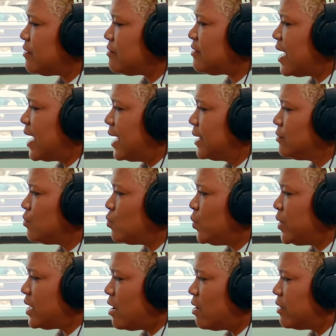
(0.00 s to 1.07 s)
that
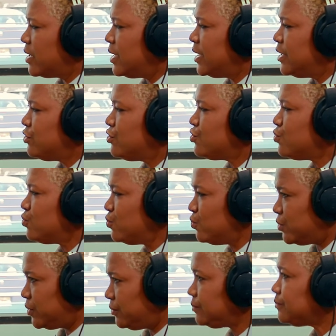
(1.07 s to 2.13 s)
we are in
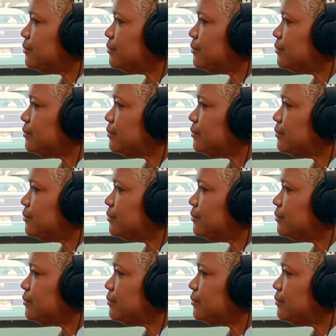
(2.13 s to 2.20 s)
tune